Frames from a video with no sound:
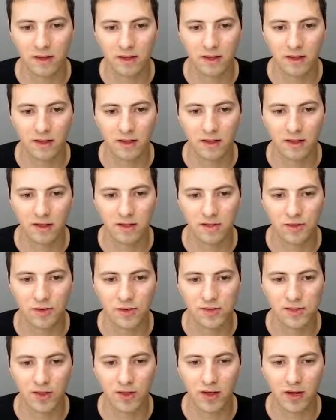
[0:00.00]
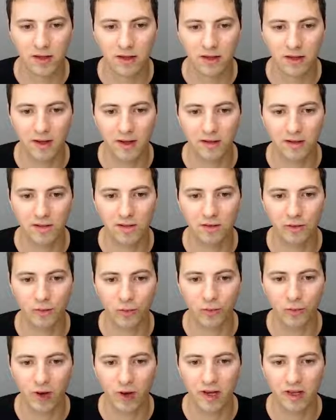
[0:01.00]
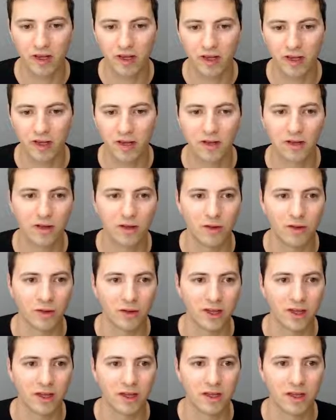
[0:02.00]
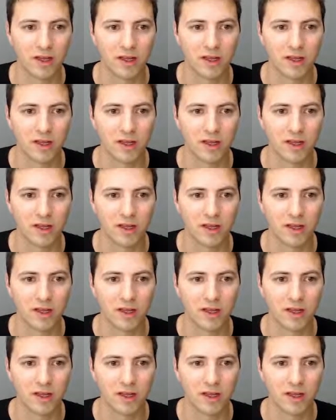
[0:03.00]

And it's restart and running. Okay.